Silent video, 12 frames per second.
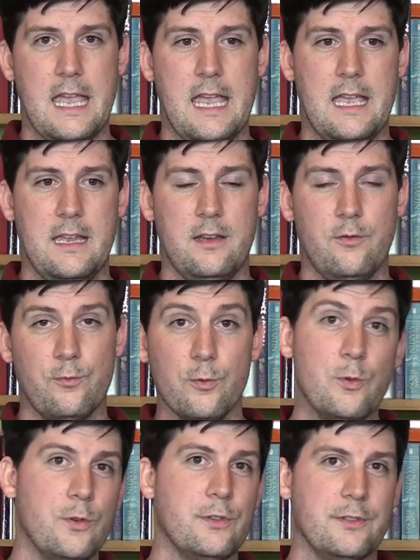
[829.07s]
and
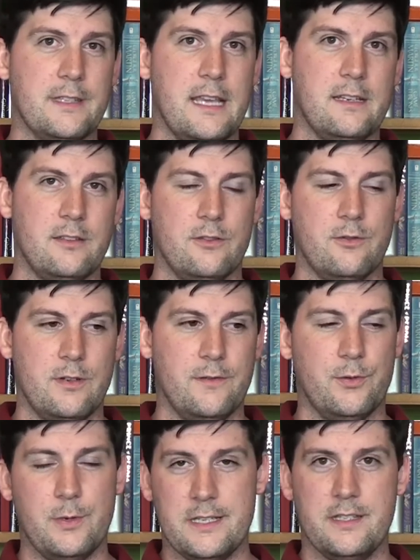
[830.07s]
rules that sort
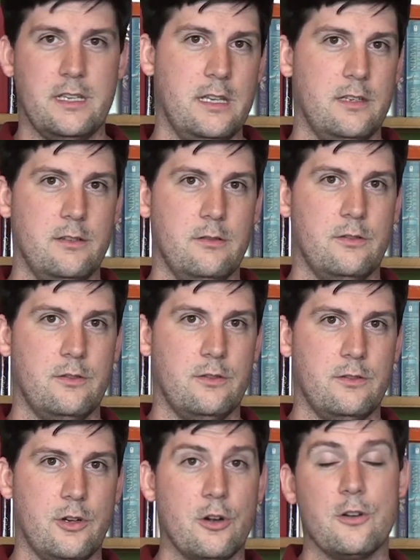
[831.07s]
of twist and
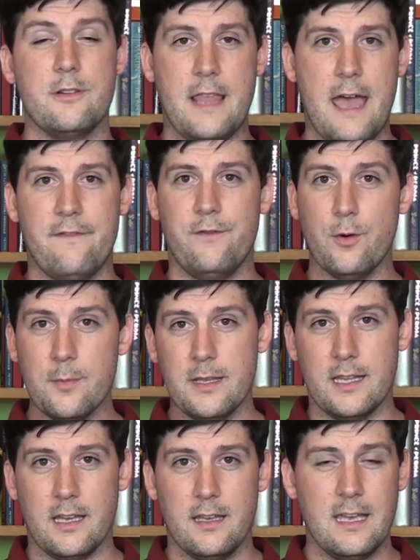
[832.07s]
turn that
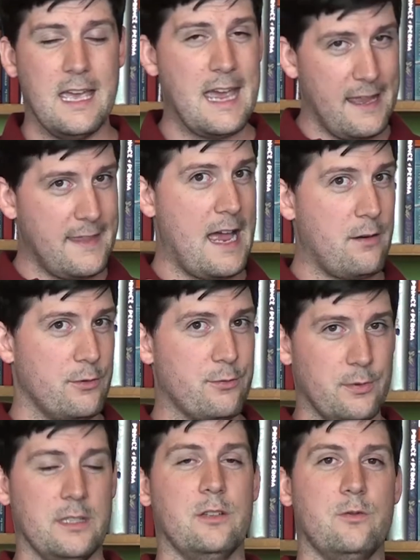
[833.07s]
formula, and that was
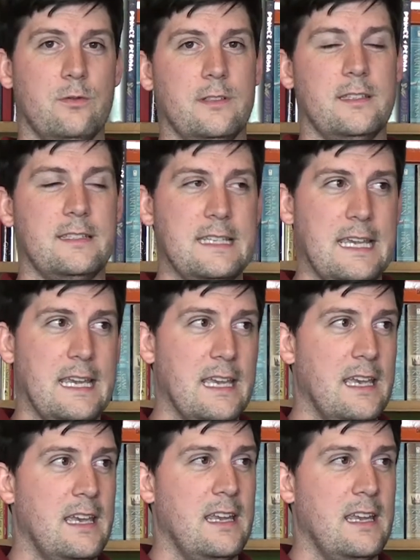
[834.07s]
really cool to see.